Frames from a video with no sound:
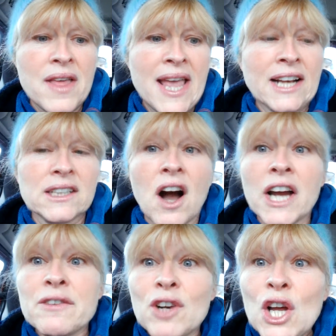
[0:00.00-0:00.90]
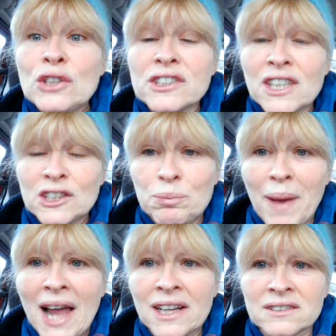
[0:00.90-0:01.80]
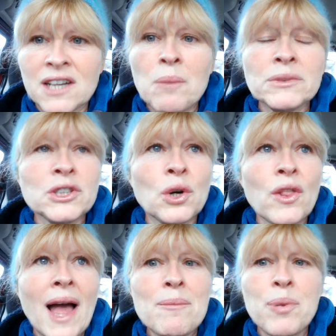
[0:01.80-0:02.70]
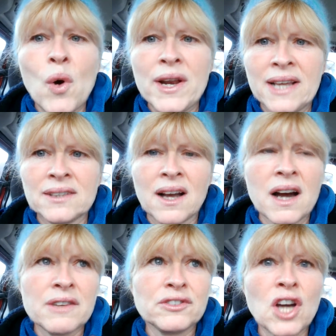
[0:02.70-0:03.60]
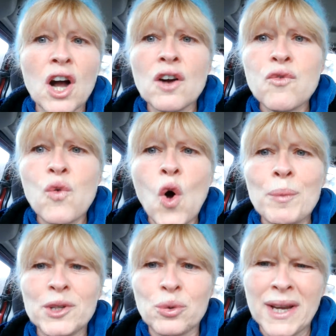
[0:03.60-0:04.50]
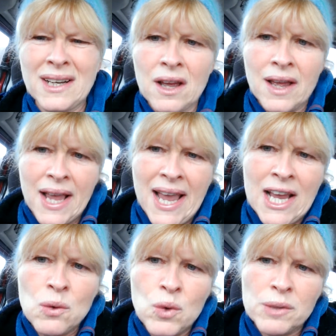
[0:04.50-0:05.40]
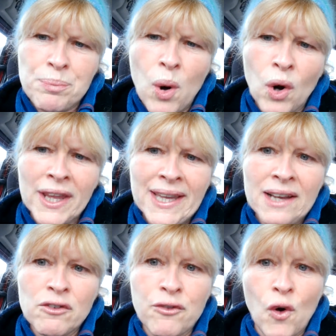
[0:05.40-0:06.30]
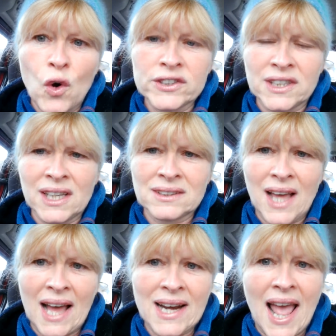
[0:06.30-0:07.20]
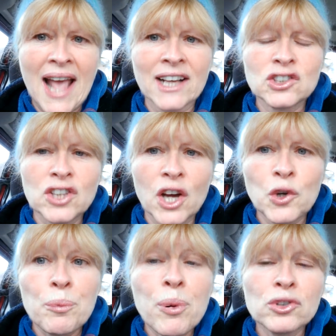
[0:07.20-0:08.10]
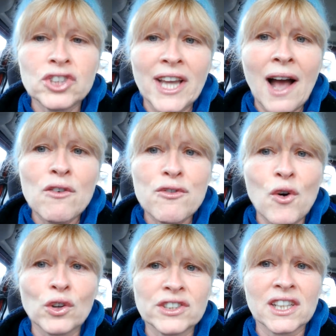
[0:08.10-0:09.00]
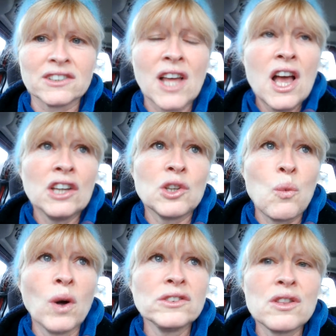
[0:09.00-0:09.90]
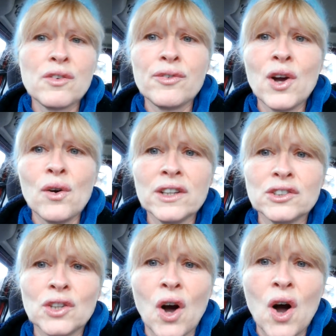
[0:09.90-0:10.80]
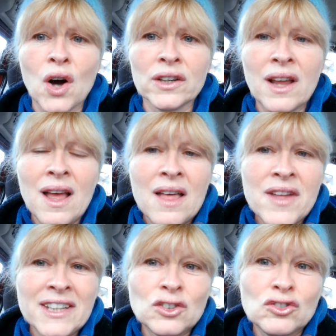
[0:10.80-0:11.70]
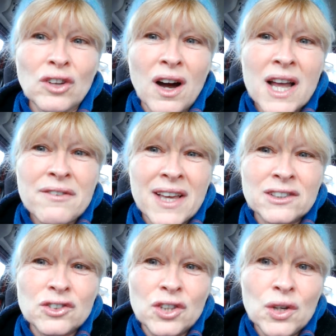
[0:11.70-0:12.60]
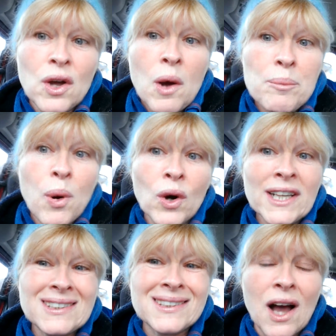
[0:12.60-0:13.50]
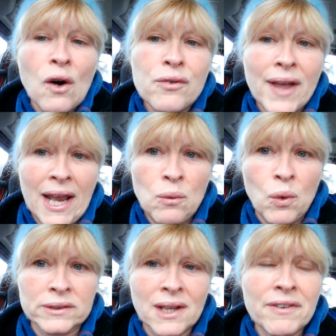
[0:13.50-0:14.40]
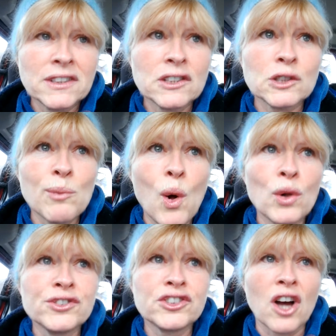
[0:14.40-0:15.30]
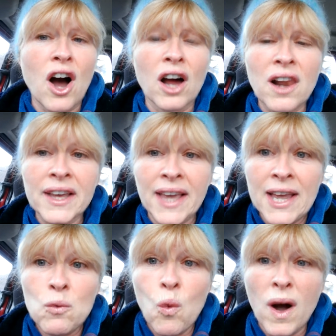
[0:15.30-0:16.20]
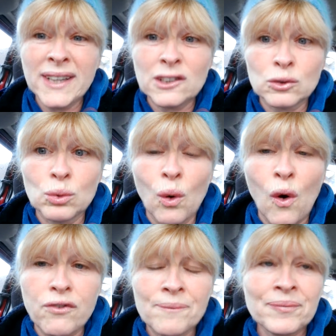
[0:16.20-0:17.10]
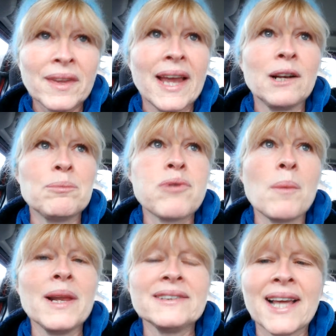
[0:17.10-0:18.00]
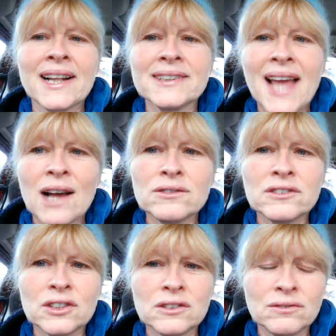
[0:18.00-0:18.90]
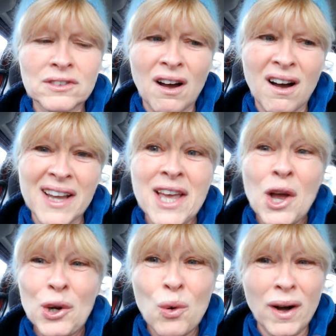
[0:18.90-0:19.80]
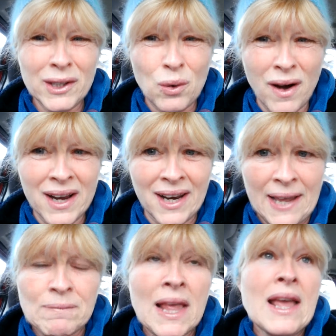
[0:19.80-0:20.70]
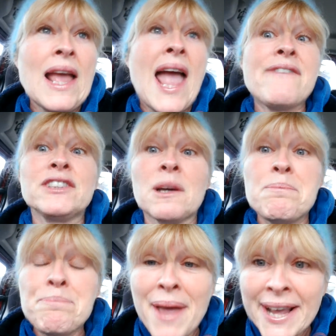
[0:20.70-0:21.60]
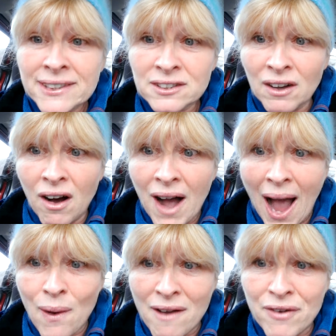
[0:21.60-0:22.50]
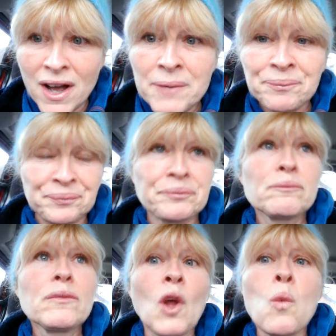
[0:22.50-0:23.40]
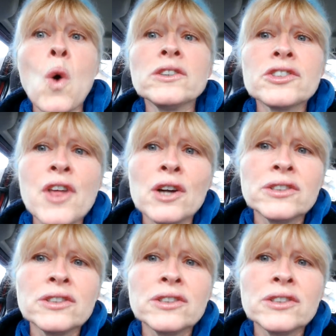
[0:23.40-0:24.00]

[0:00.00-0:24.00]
it kind of loses its balance. And up until that point, it's a kind of tug of war between inward pulling in forces and external pushing out forces. So once the fuel is gone, then its drive is to pull itself inwards. Now, if it's a small star, like a white dwarf, it'll probably settle down to die quite quietly. If it's a big star, however, once